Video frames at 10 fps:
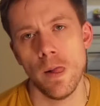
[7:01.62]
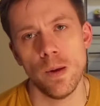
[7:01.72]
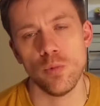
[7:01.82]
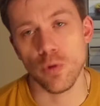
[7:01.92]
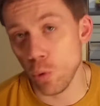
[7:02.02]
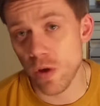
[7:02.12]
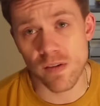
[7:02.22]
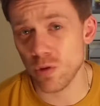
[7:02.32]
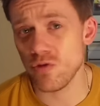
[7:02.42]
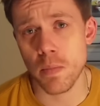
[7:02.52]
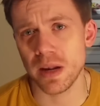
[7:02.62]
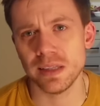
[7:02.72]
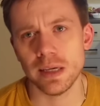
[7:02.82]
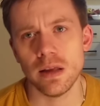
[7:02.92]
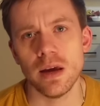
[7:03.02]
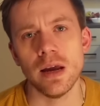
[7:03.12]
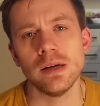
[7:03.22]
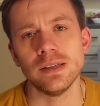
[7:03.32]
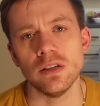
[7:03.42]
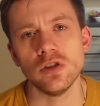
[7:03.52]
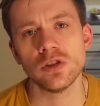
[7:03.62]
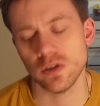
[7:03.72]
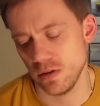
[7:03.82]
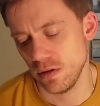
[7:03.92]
with all their vulnerability and their innocence,